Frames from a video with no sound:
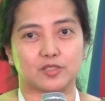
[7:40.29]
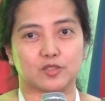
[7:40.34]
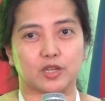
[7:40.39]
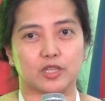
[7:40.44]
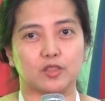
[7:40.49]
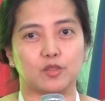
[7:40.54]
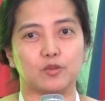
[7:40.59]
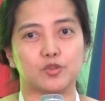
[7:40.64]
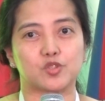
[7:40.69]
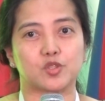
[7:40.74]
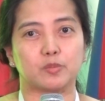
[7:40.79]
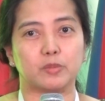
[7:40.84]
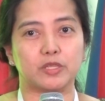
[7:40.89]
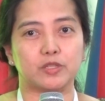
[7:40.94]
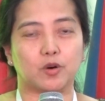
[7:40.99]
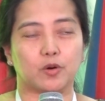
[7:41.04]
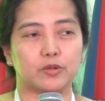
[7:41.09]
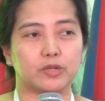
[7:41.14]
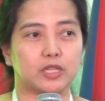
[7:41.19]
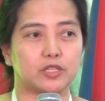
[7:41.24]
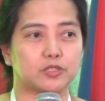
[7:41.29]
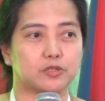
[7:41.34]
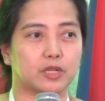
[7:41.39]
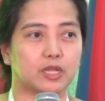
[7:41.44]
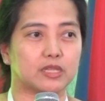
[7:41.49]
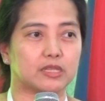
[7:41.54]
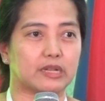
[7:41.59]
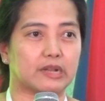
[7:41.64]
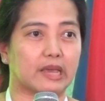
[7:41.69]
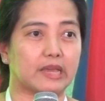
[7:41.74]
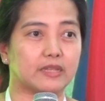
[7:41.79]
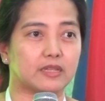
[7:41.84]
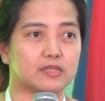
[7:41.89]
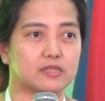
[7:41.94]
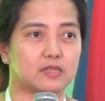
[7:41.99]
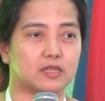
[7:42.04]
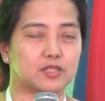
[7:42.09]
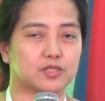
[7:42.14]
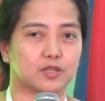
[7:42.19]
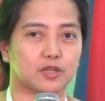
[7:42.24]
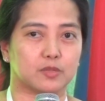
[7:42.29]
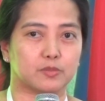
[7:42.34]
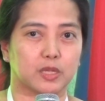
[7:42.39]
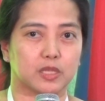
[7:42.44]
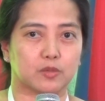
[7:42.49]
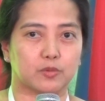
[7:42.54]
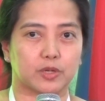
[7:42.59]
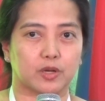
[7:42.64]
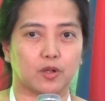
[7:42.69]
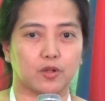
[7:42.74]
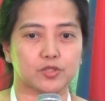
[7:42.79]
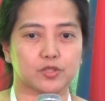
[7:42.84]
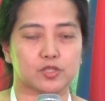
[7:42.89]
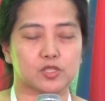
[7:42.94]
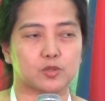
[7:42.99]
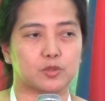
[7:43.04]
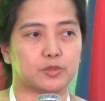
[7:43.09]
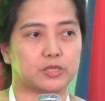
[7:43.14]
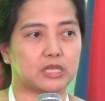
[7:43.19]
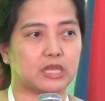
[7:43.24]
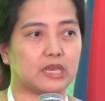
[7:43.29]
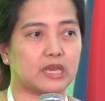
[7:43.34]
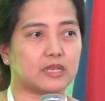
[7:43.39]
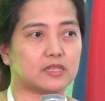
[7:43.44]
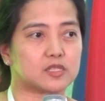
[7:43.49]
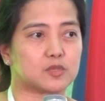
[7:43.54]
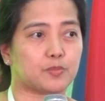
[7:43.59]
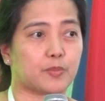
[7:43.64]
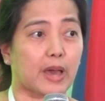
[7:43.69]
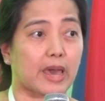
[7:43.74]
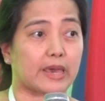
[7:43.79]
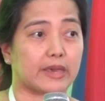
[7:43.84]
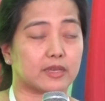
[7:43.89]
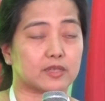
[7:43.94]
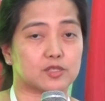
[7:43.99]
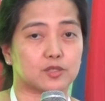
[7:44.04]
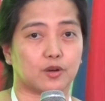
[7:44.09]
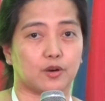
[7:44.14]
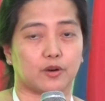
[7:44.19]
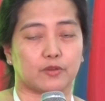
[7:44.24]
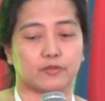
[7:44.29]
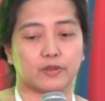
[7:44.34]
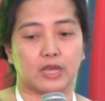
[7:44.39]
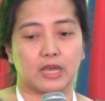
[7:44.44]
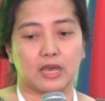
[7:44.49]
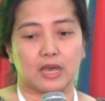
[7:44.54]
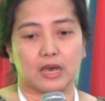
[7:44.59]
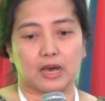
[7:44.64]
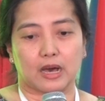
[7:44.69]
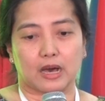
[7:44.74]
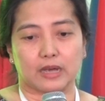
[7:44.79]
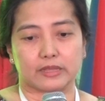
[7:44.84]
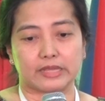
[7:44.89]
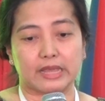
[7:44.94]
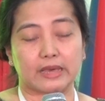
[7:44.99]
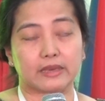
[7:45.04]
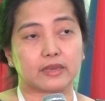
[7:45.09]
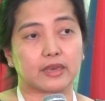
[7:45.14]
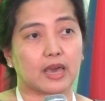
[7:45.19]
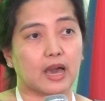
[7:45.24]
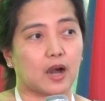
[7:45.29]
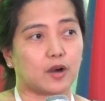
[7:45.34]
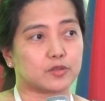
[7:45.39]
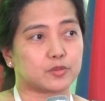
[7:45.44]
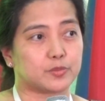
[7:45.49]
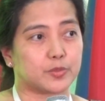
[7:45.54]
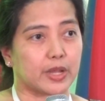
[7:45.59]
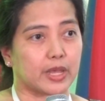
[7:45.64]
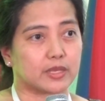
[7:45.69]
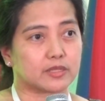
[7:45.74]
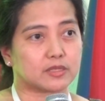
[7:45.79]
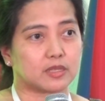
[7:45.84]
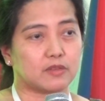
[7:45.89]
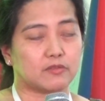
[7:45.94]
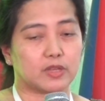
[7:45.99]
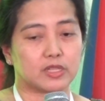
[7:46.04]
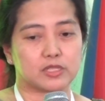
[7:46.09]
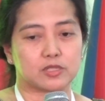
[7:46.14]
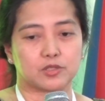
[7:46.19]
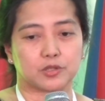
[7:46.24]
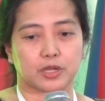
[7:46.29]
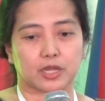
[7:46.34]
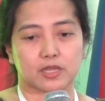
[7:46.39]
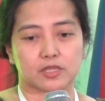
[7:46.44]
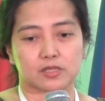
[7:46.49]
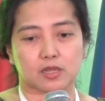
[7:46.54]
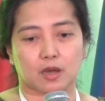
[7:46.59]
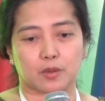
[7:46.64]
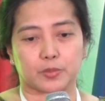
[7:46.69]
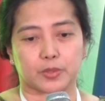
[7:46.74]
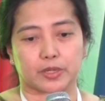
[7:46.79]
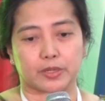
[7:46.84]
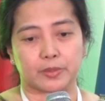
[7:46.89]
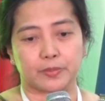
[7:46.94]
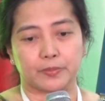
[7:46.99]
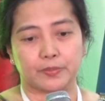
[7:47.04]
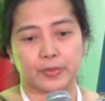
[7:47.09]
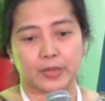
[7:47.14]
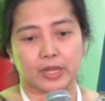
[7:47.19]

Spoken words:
So it used to be only during the rainy season, but we're also seeing spikes of dengue outbreaks even during summer.